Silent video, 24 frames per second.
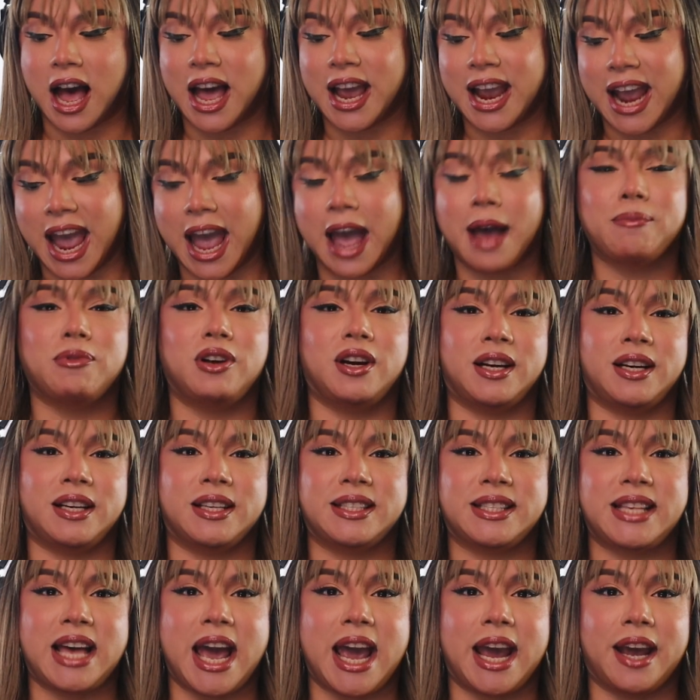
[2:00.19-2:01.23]
I am going to
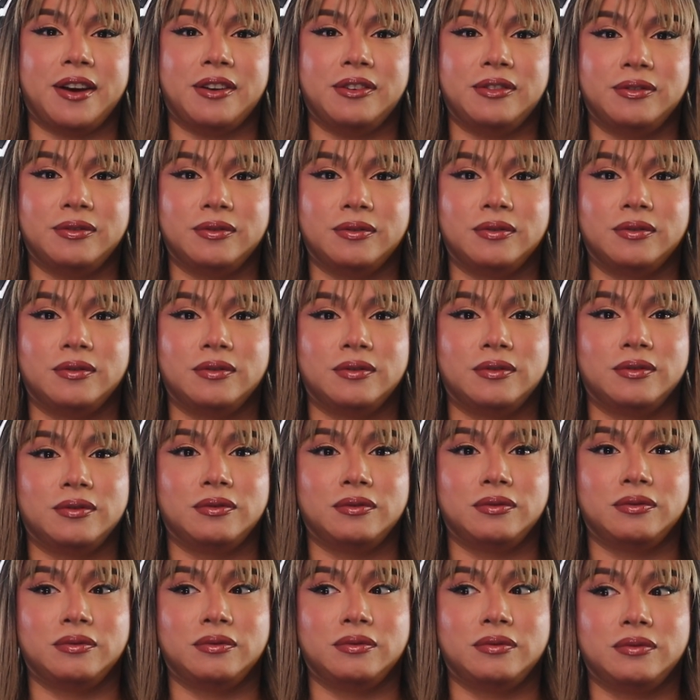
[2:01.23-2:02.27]
say, don't say she's
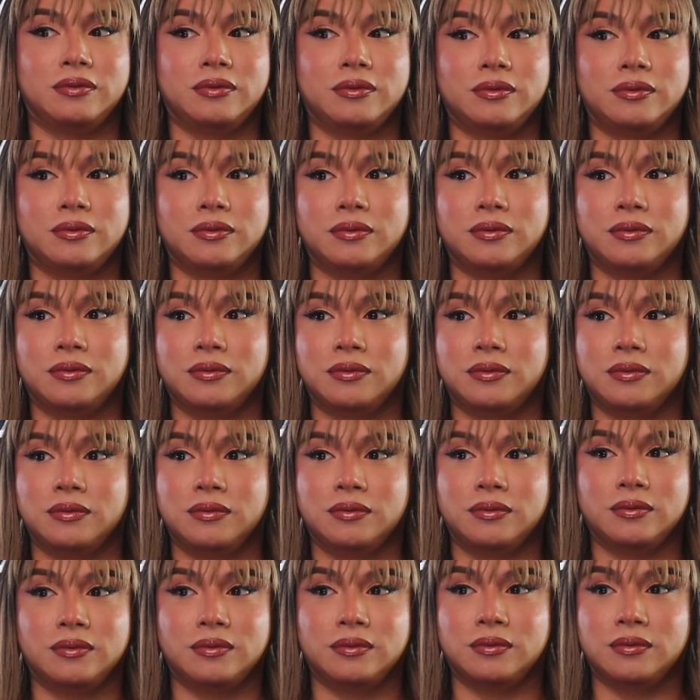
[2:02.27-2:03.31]
not beautiful, but she
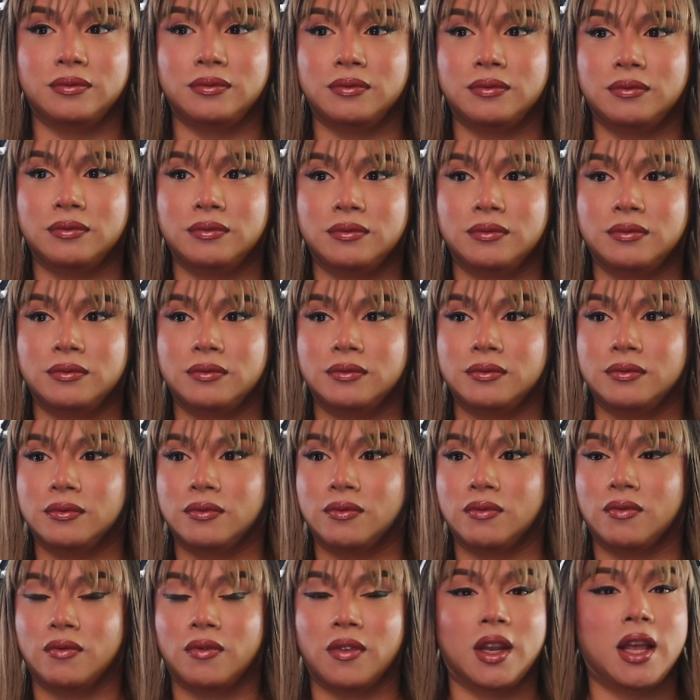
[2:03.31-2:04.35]
wasn't looking beautiful tonight.